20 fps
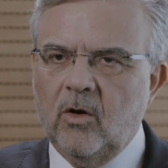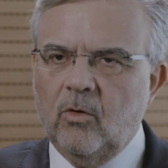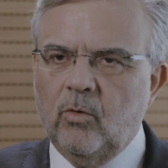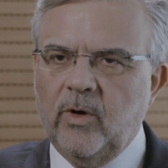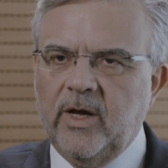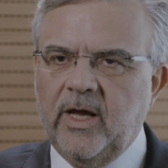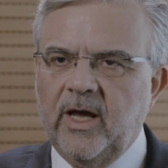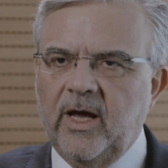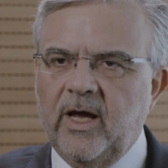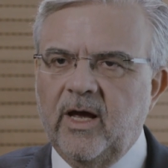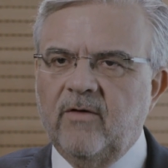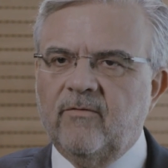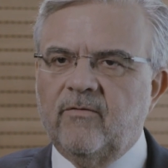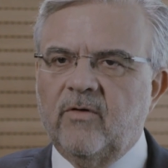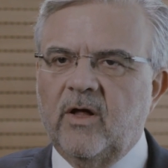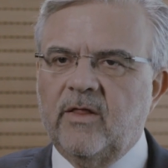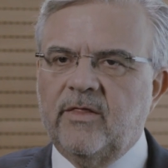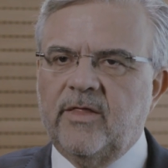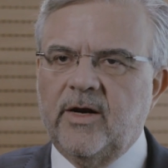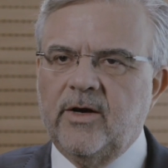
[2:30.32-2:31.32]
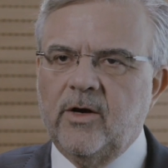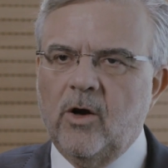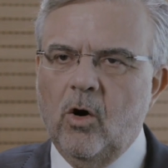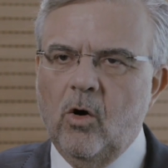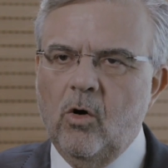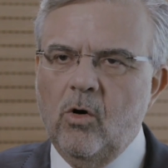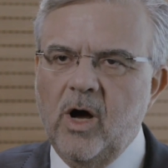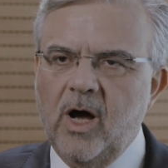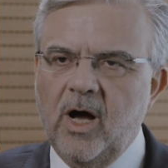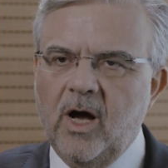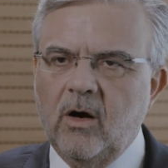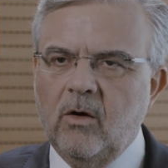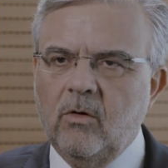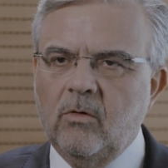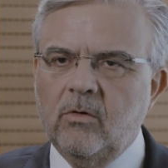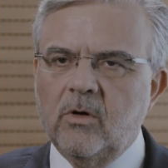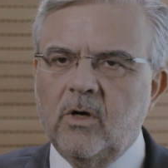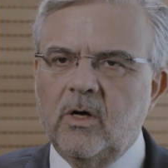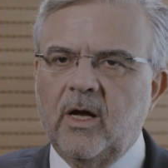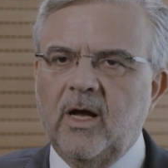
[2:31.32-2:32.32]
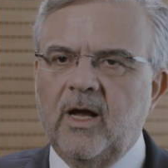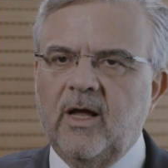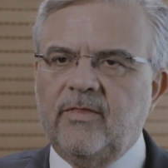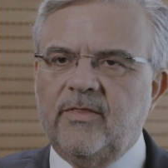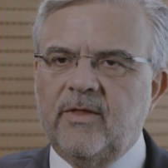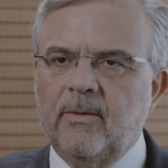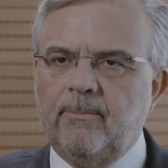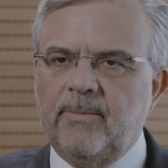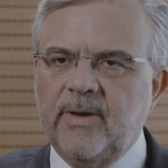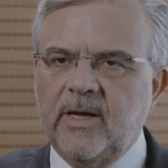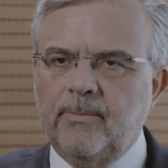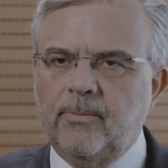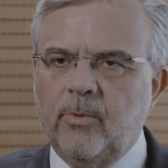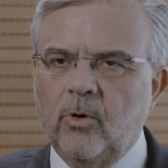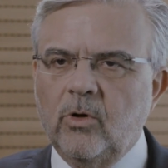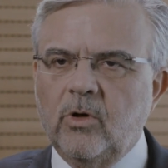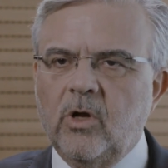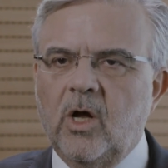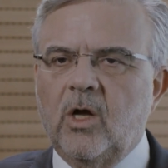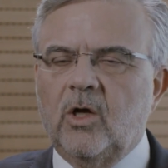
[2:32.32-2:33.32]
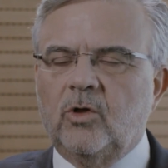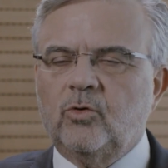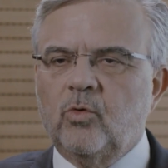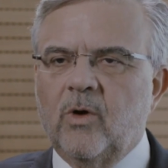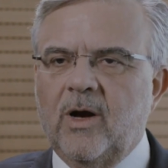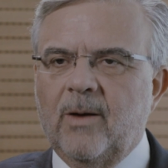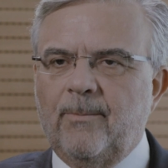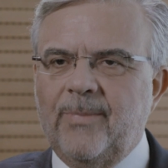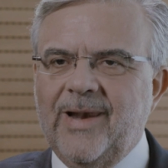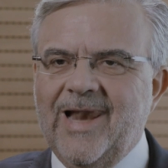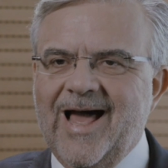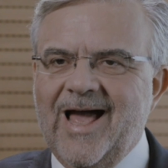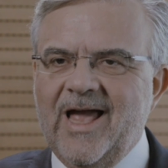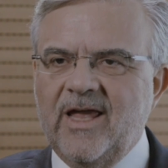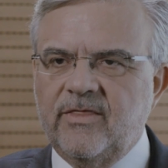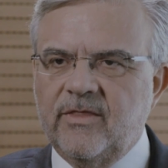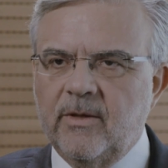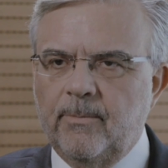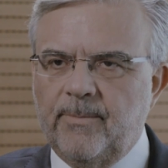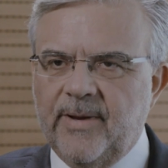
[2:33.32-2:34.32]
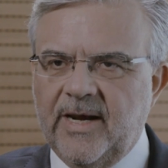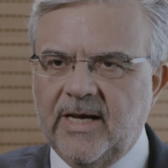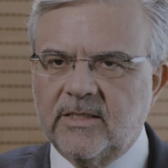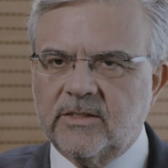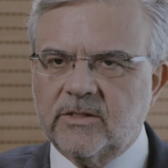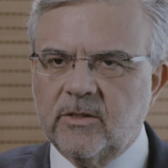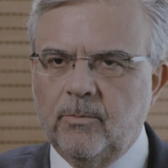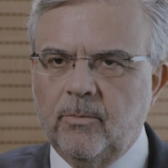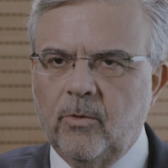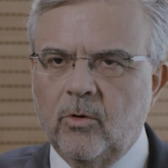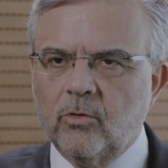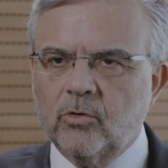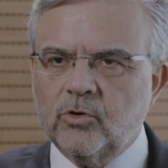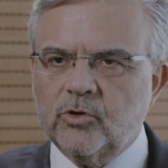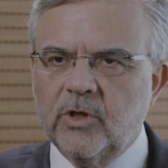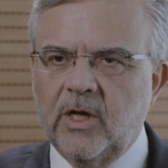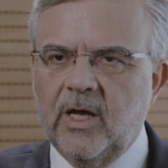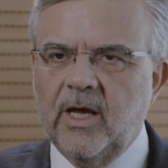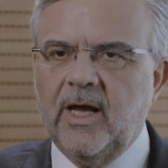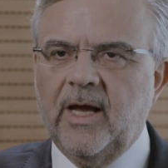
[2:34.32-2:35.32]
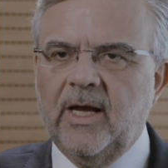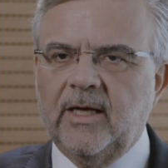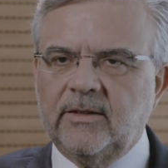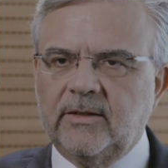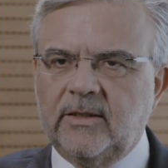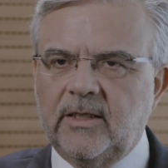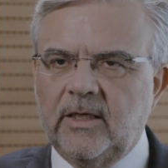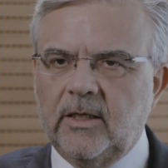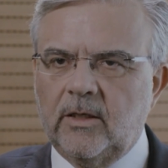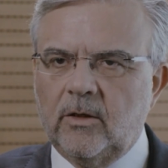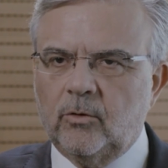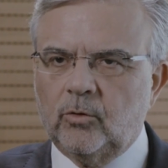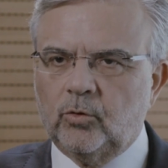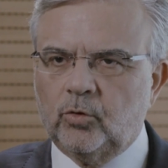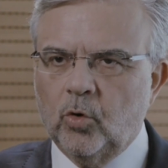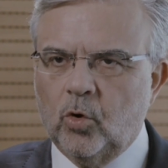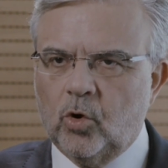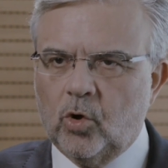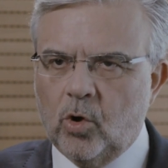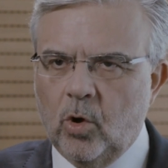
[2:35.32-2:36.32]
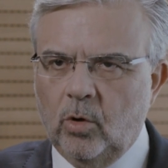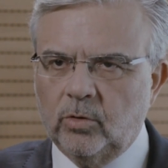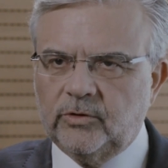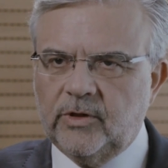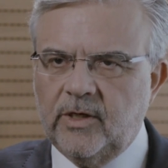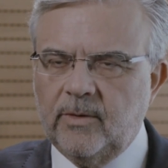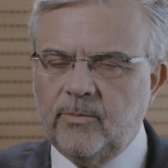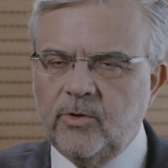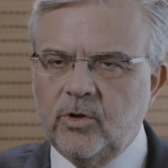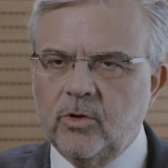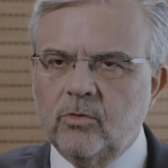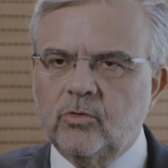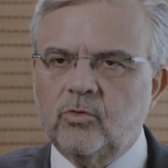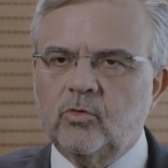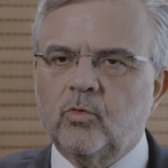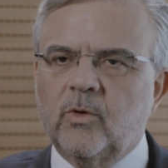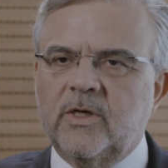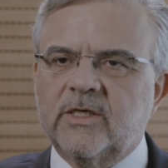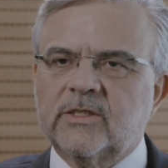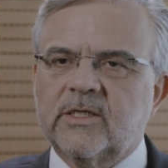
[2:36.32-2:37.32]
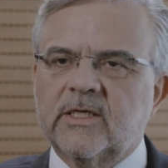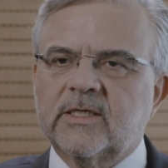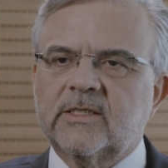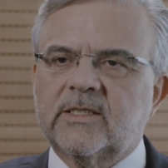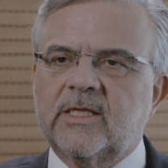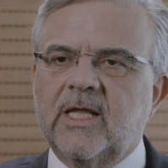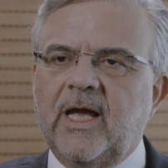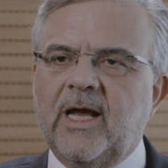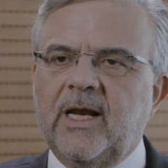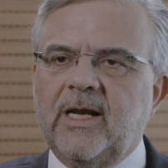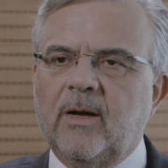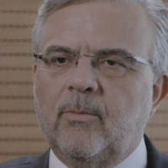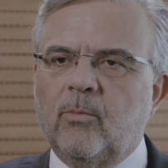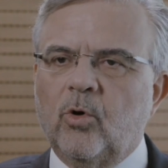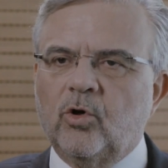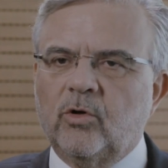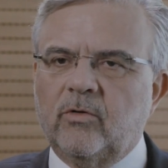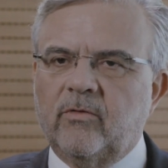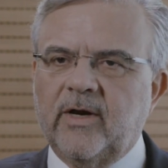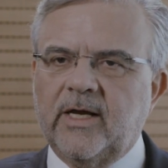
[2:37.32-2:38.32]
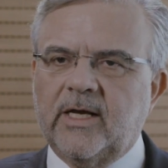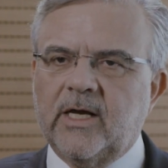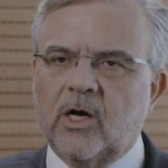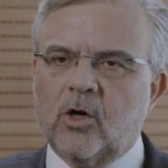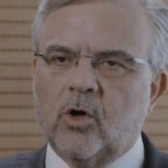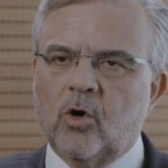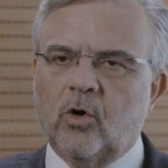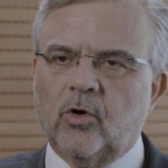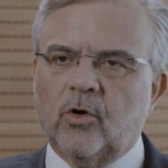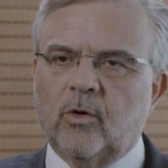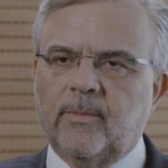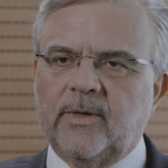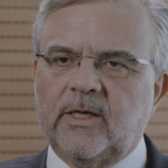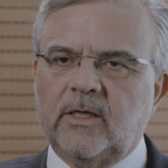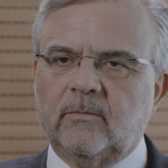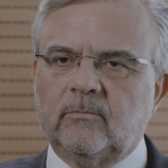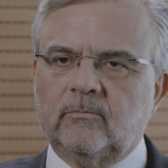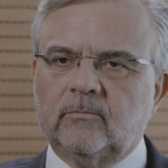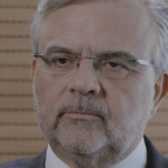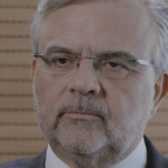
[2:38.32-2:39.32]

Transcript: We have the know-how and the people to apply the principles and to contribute to a sustainable Greek economy.